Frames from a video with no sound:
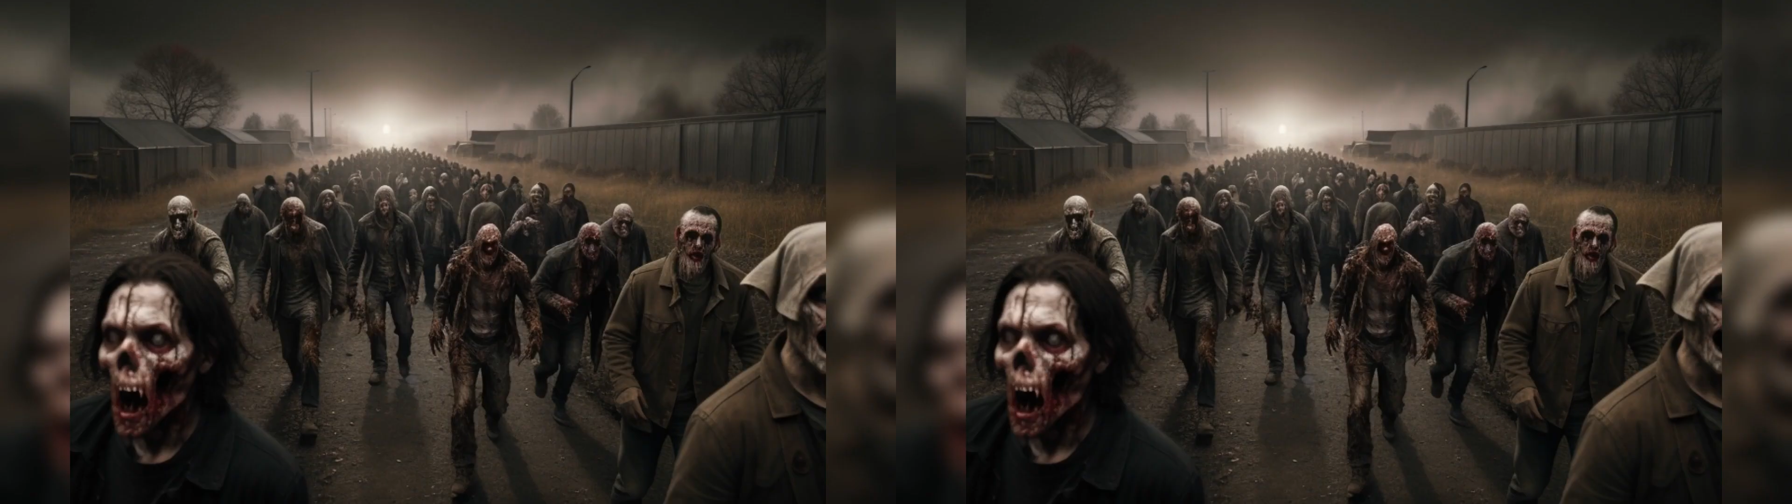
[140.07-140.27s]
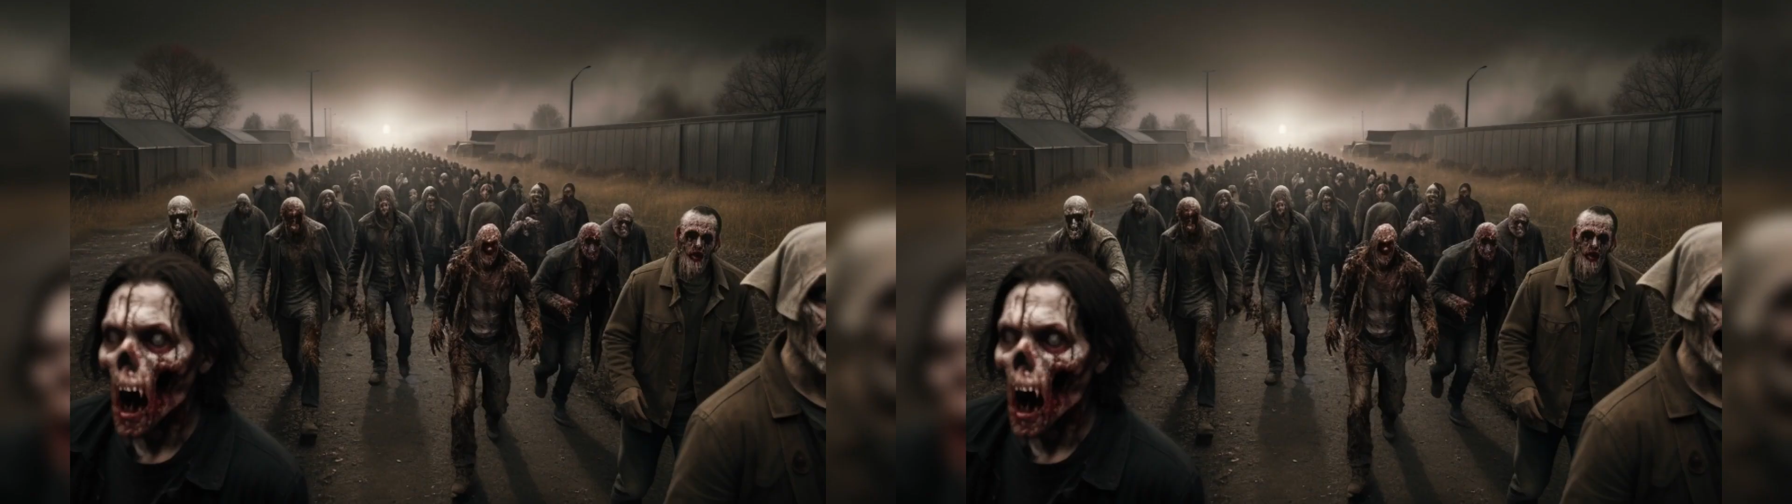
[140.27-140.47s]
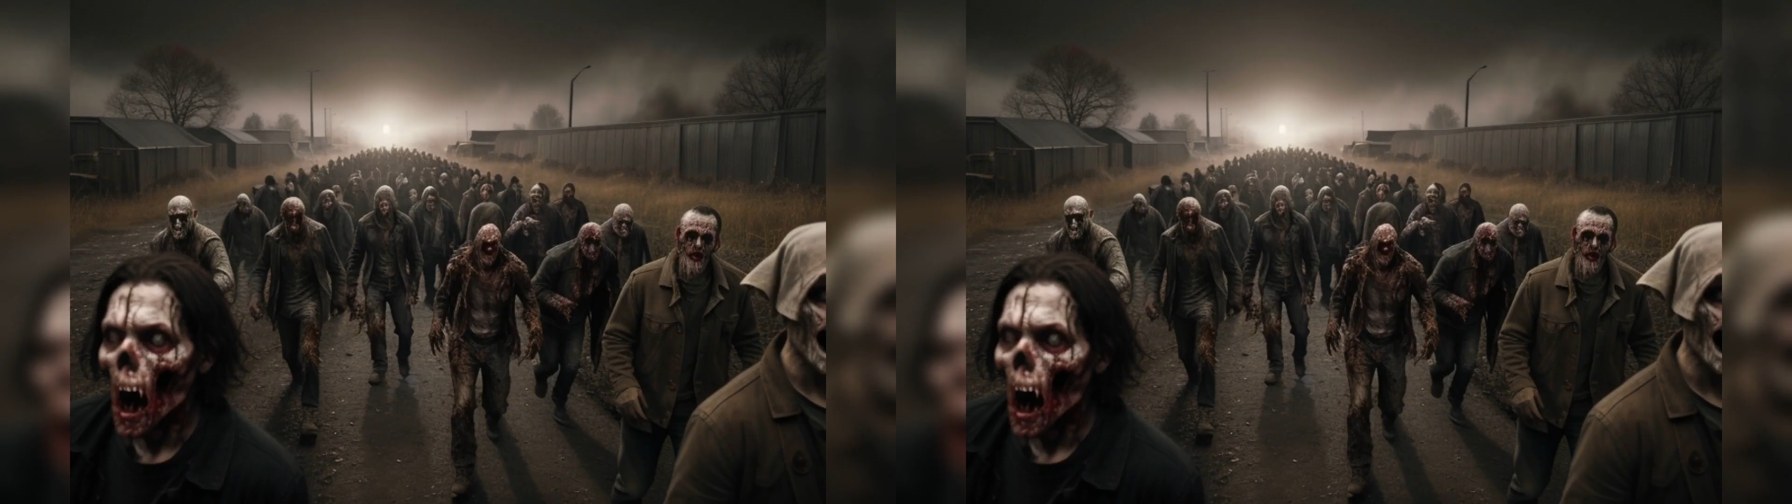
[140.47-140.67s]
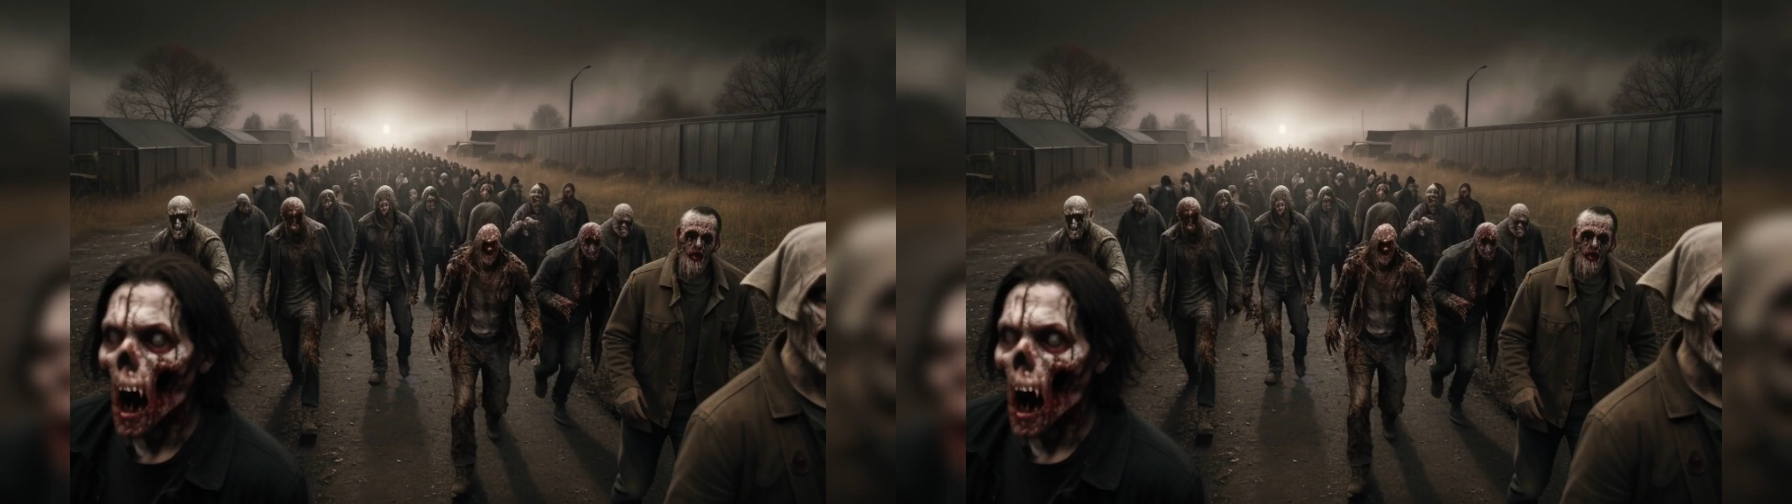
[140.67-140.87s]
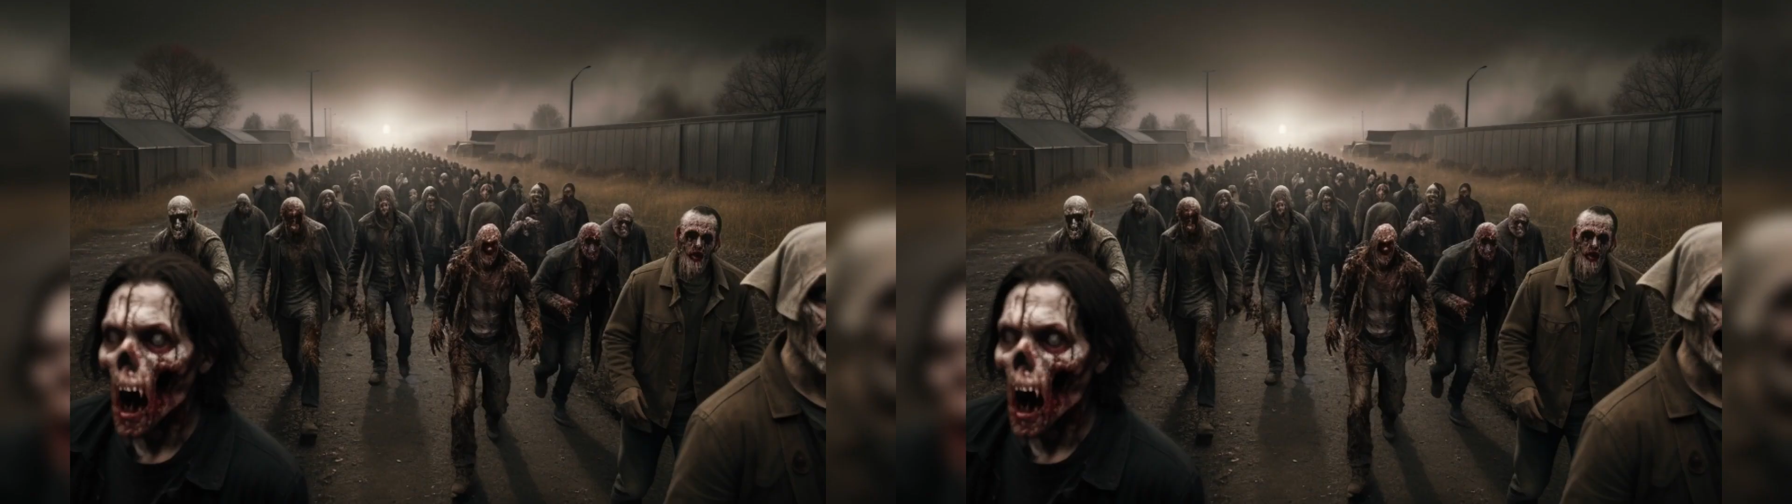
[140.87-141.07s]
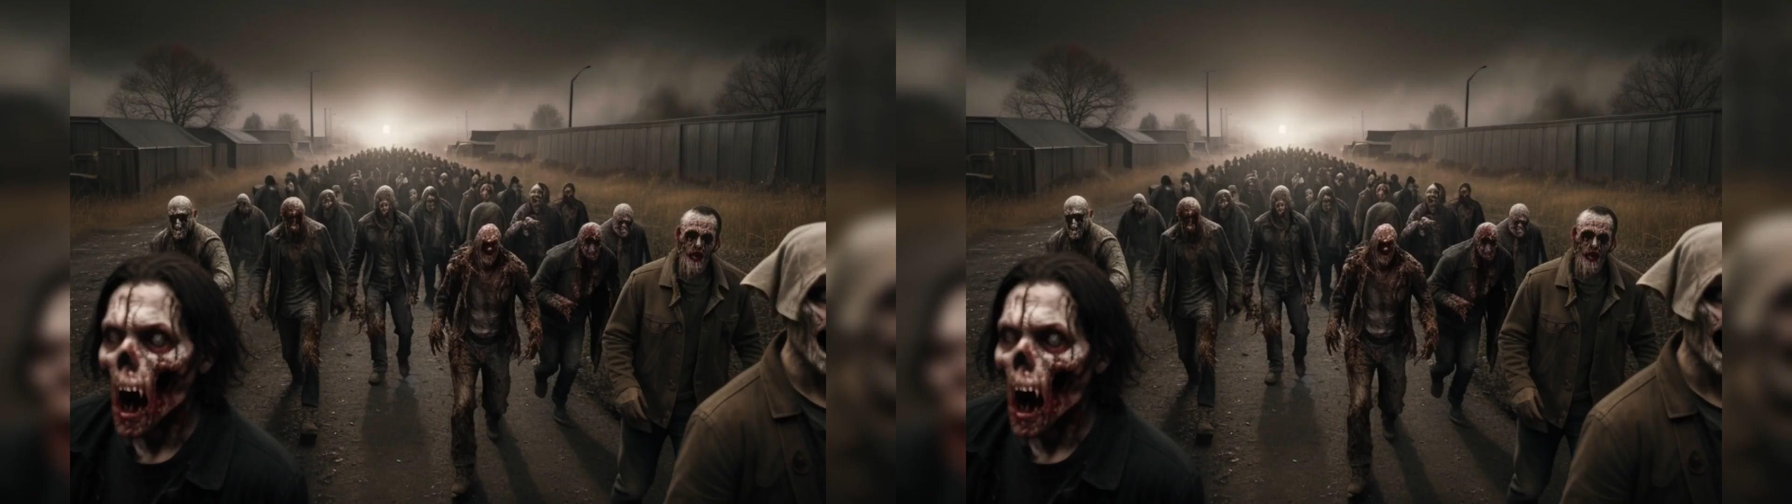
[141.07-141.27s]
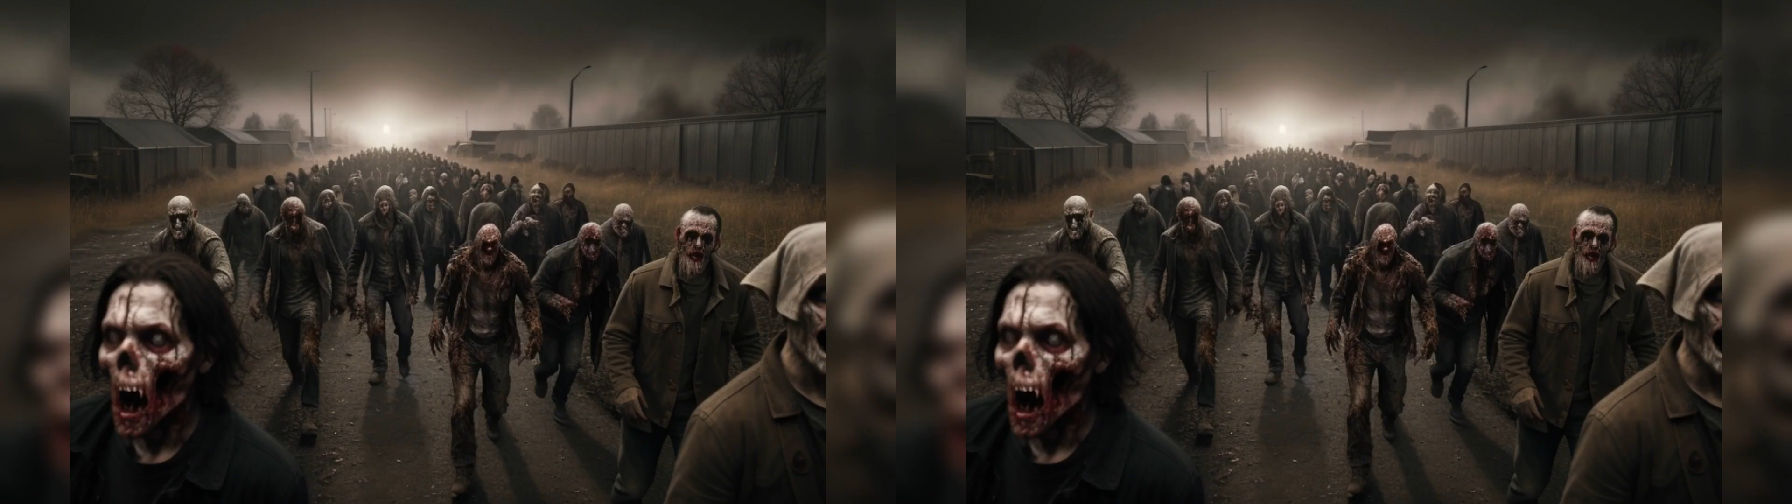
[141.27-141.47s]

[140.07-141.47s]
The zombie apocalypse